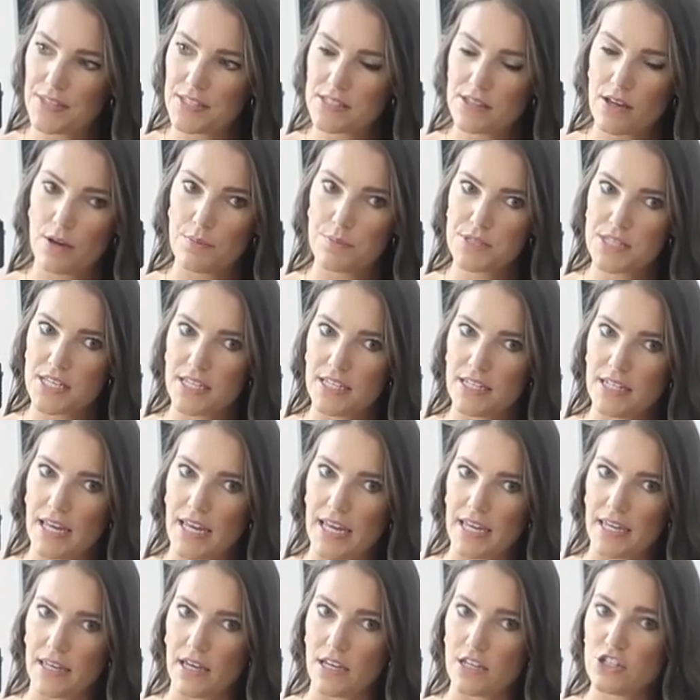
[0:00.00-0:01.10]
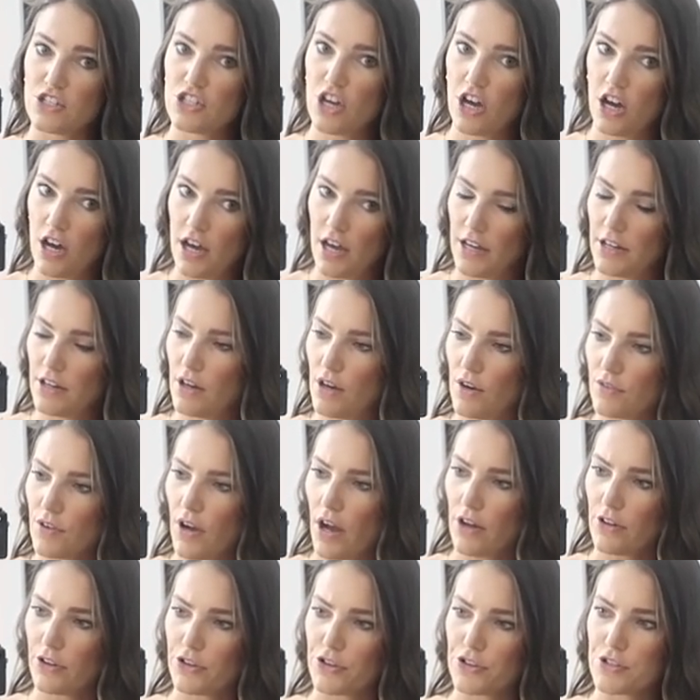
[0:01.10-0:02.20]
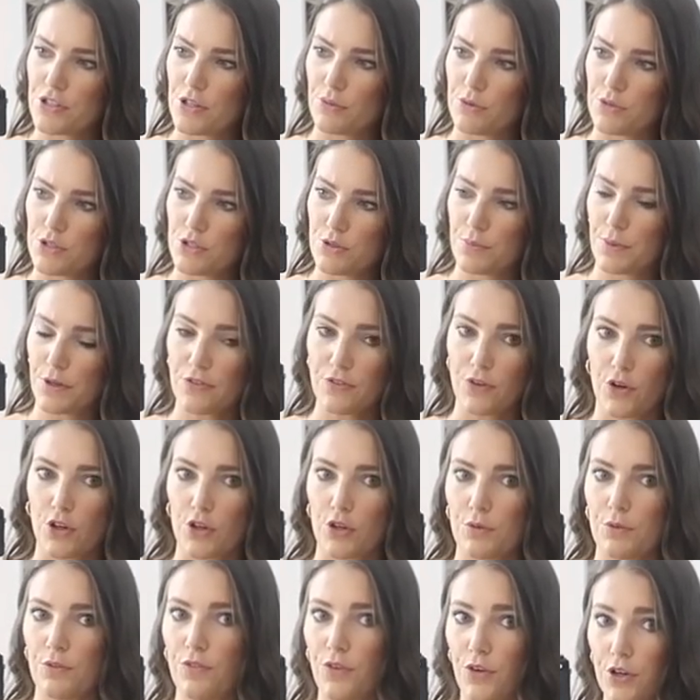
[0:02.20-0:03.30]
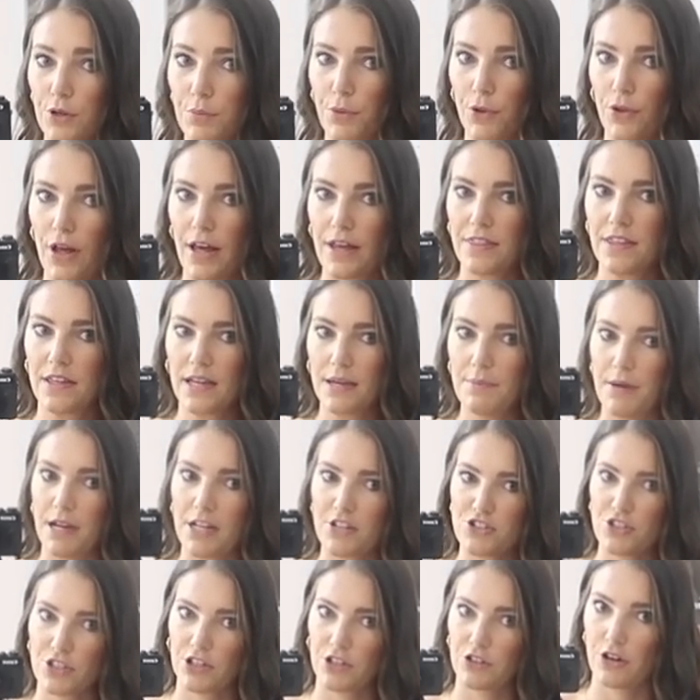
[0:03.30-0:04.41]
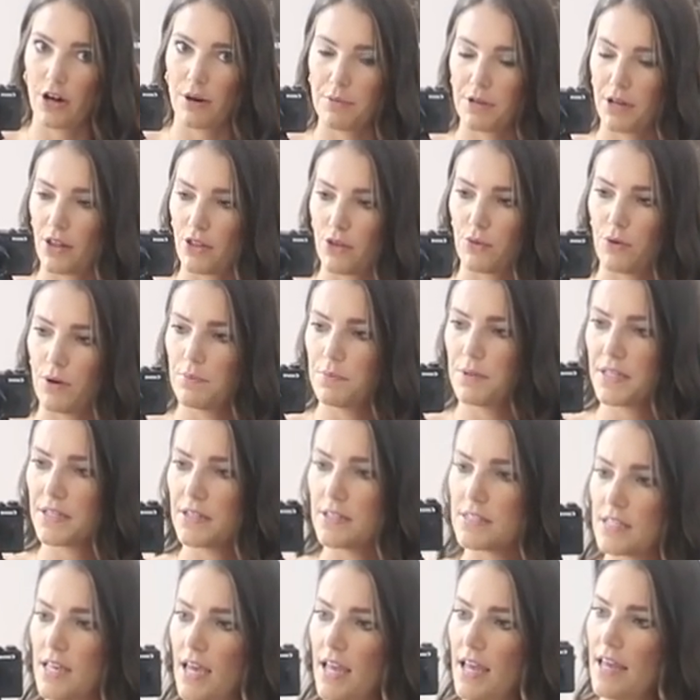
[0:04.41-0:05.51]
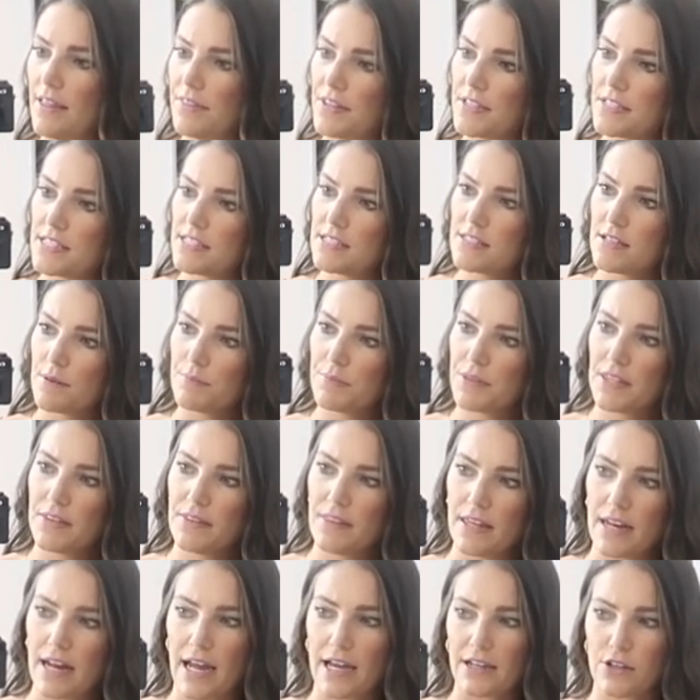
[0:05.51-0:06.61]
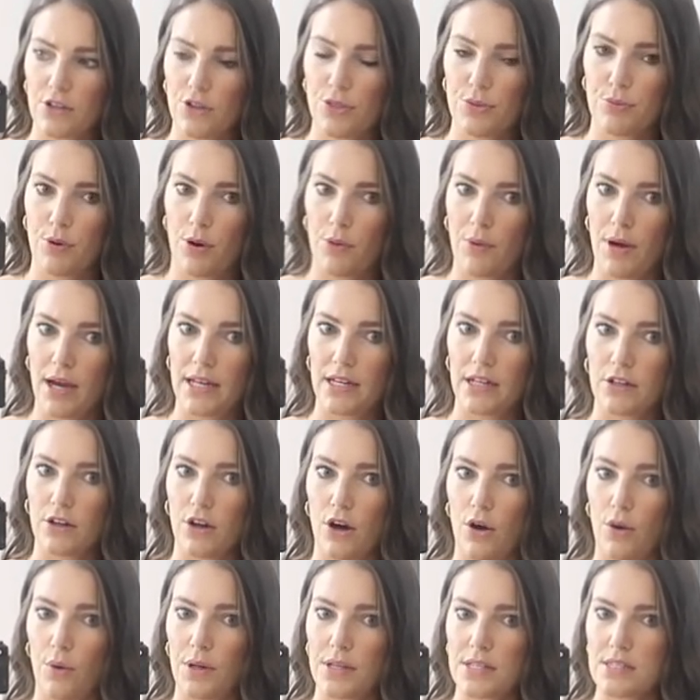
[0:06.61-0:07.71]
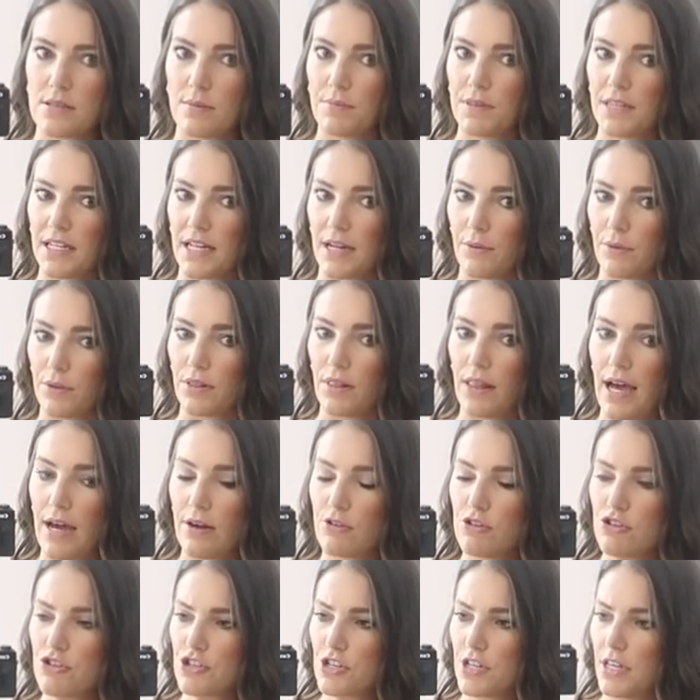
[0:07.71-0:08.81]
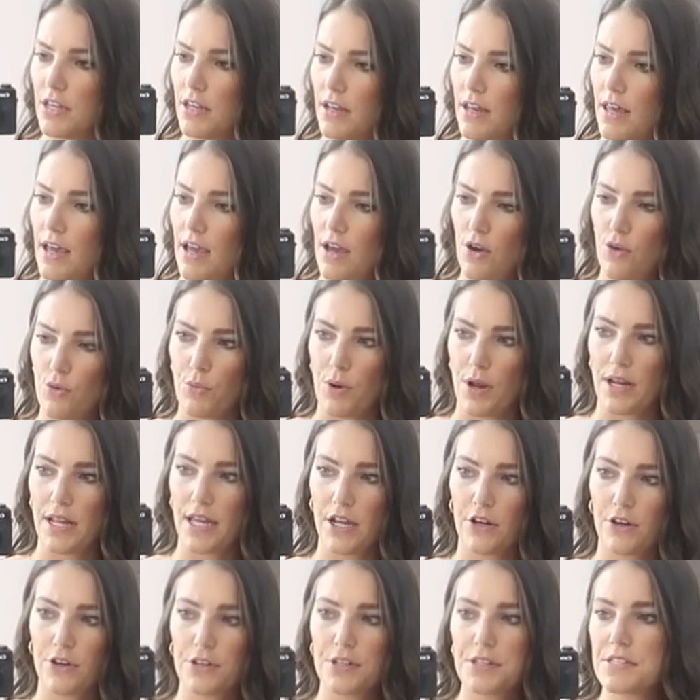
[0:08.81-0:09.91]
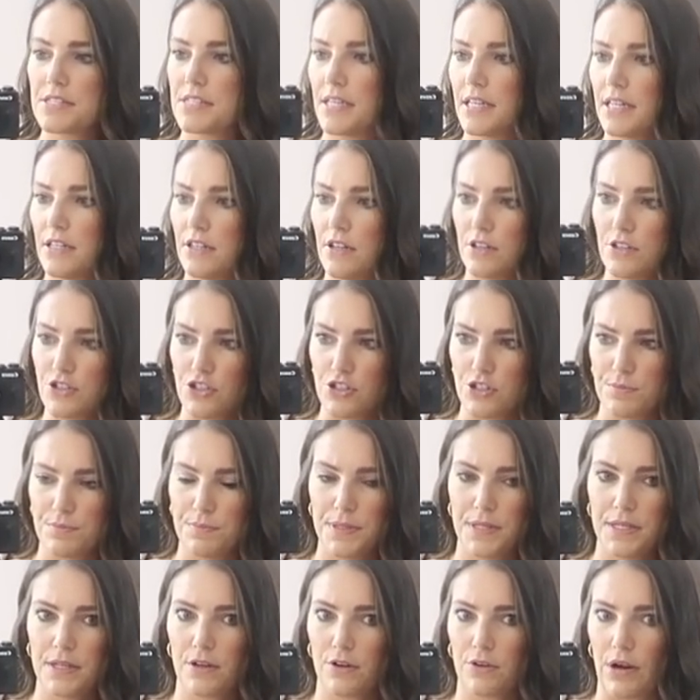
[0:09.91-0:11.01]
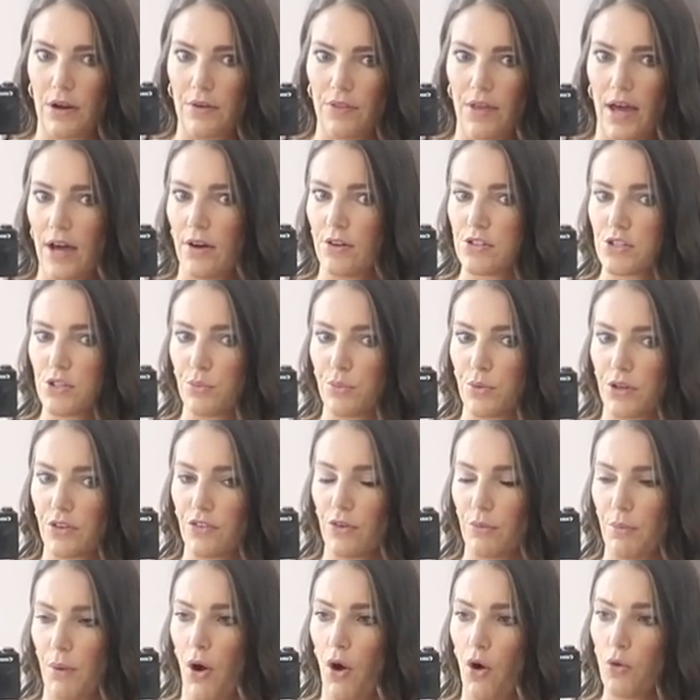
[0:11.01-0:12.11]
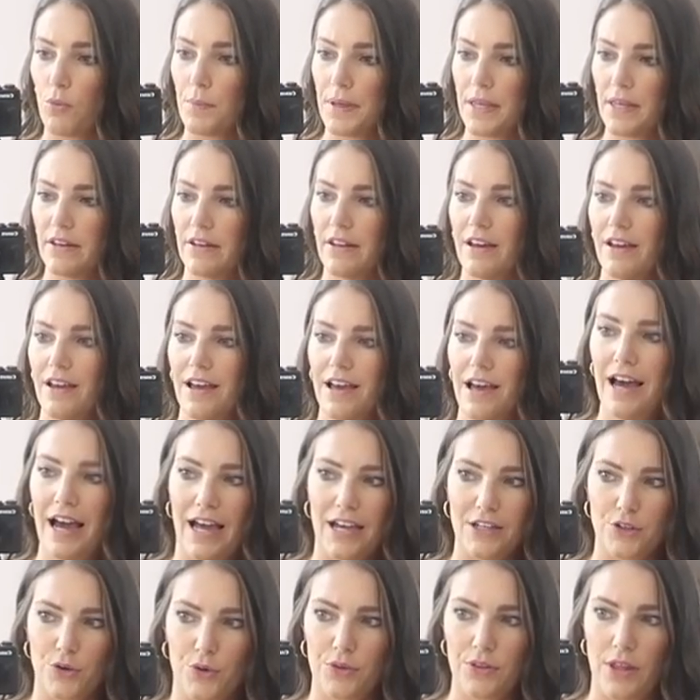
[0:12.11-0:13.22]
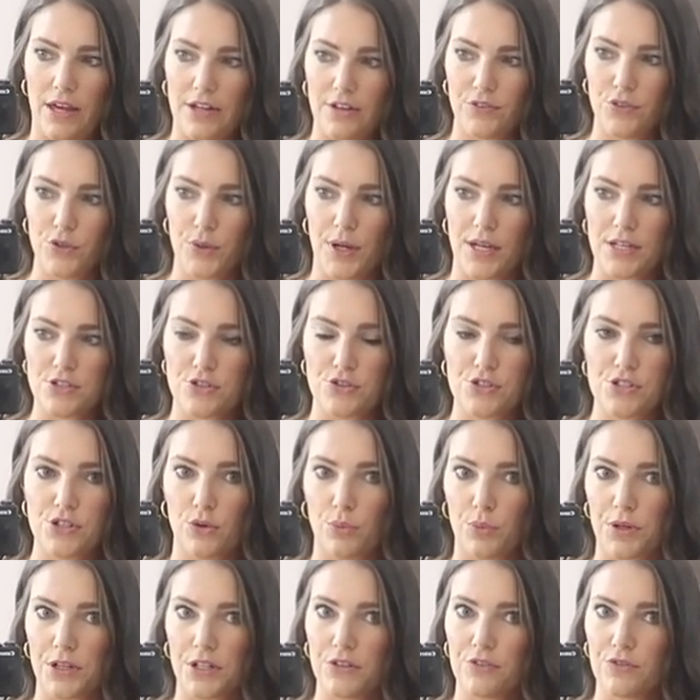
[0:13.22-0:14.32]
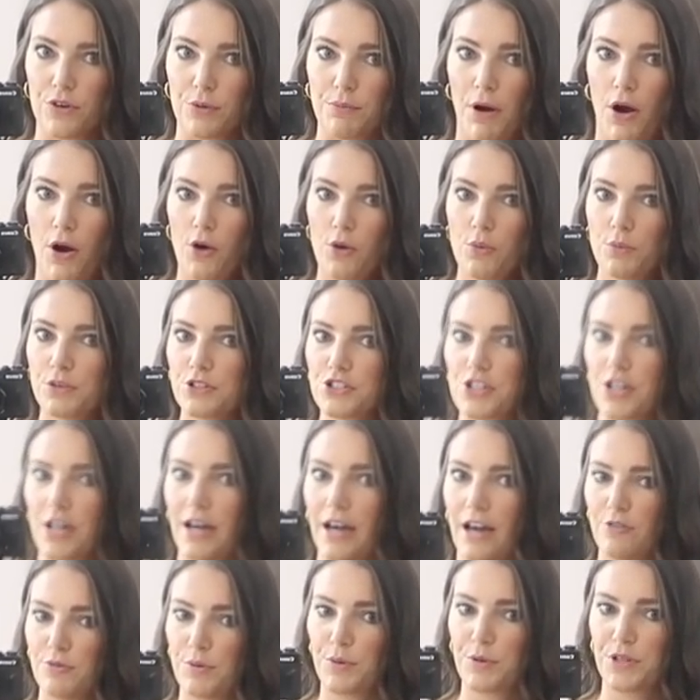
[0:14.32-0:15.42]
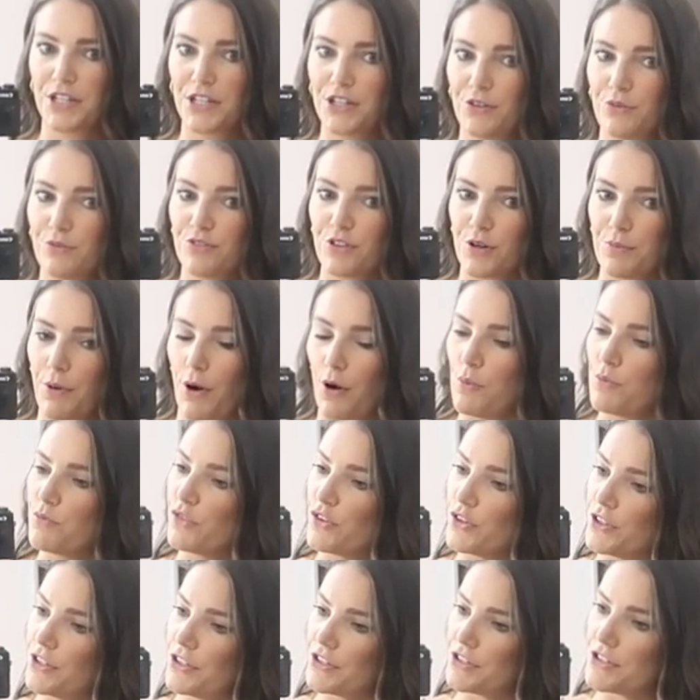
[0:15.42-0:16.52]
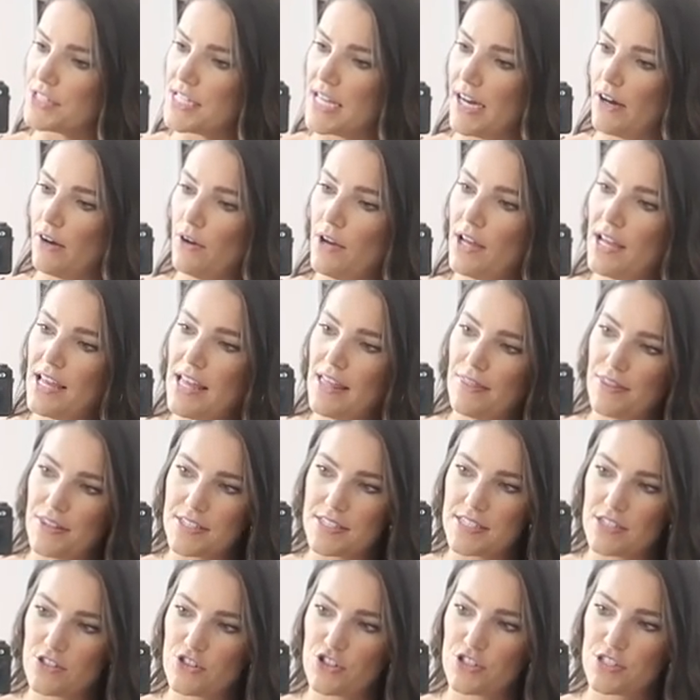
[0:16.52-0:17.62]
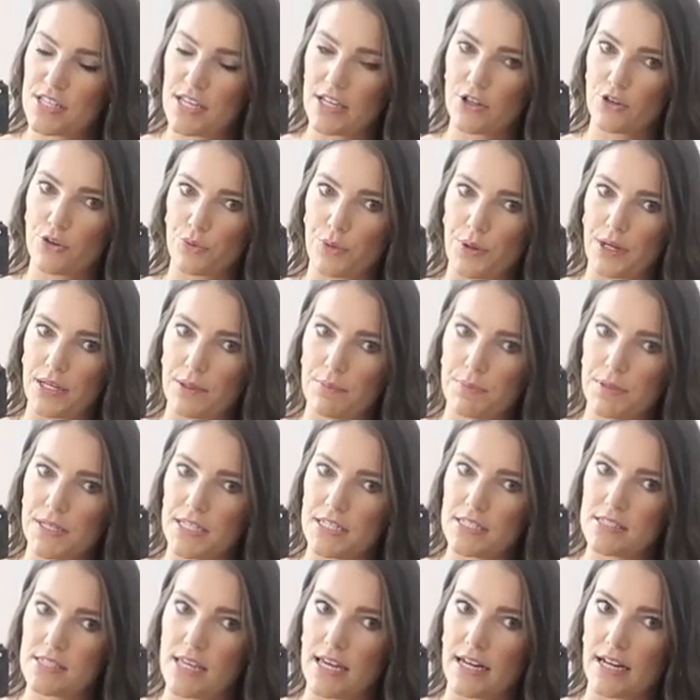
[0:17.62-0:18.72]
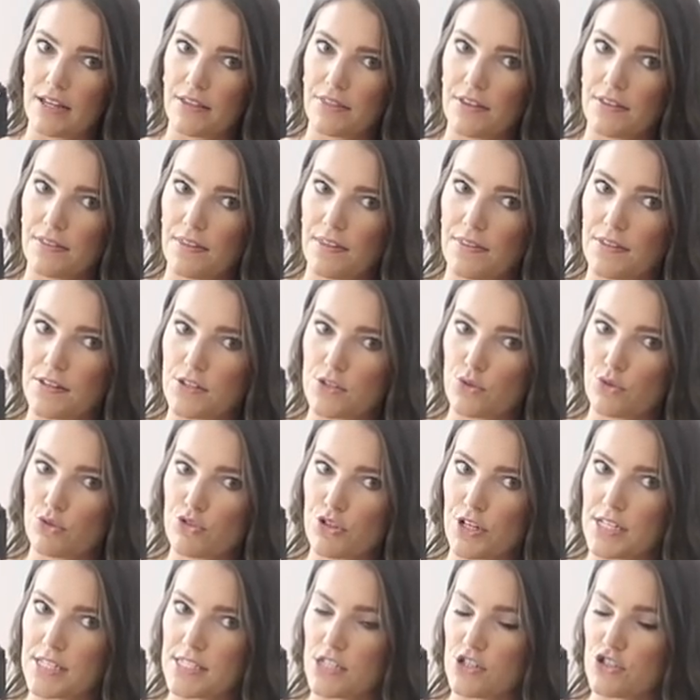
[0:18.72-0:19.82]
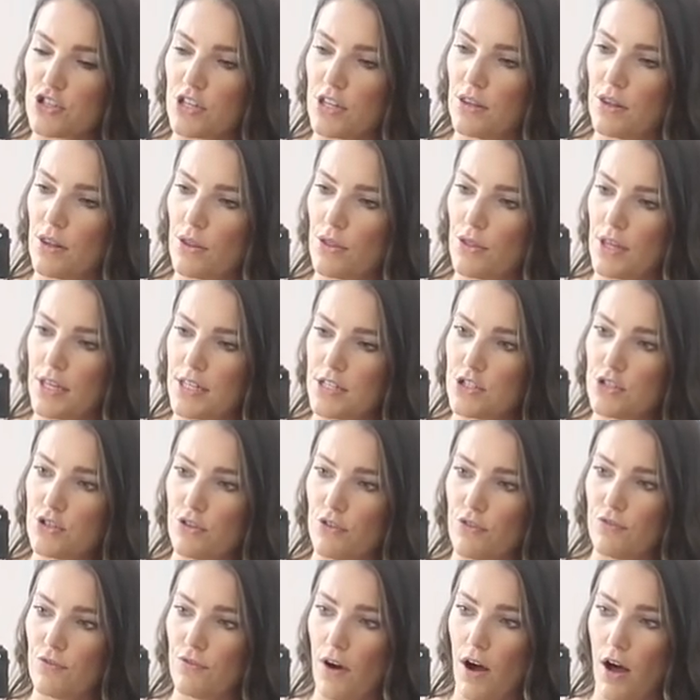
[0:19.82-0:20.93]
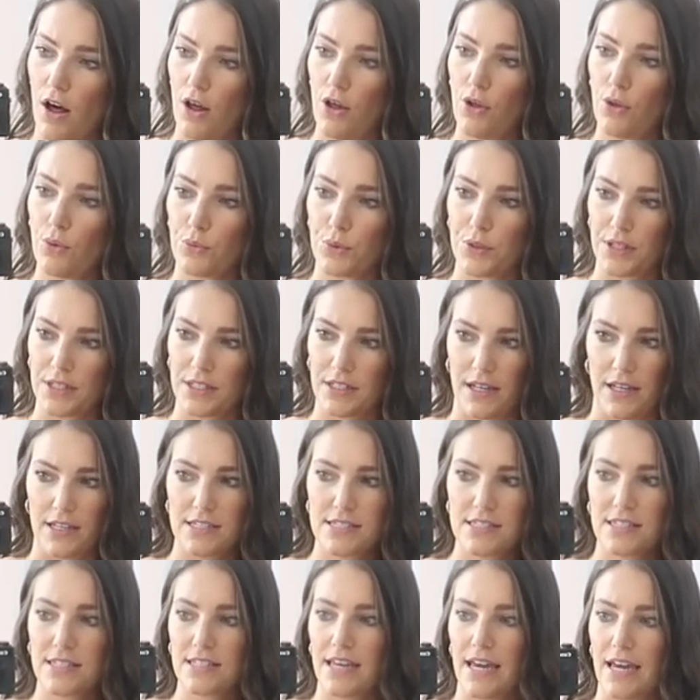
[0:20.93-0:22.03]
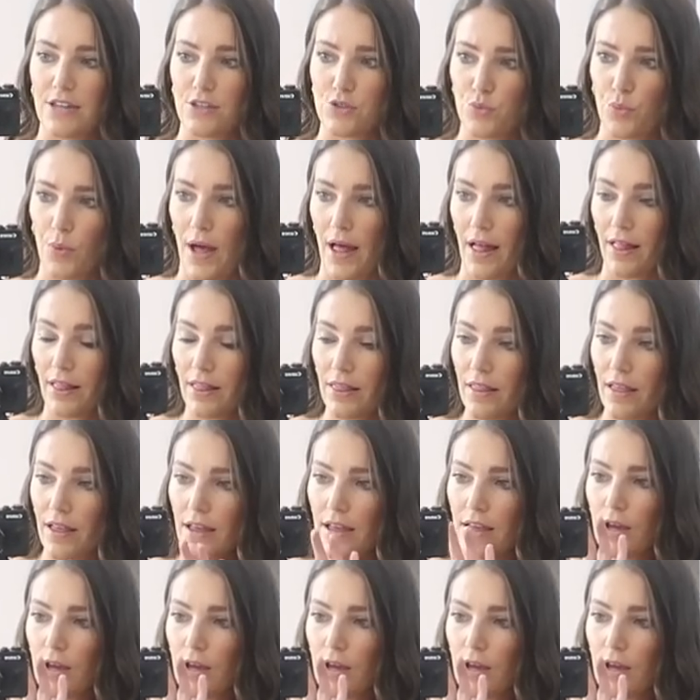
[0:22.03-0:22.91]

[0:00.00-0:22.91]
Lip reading: This comes in a ton of colors. It was super affordable. I think I'm actually going to grab another one because this is something that I could throw on and go. It's something I would lounge in, run errands in, just be around the house and work from home in. I know a lot of you guys are still working from home, which I've been working from home for years now. This is just a great piece, and I think that this will transition into fall really nicely as well,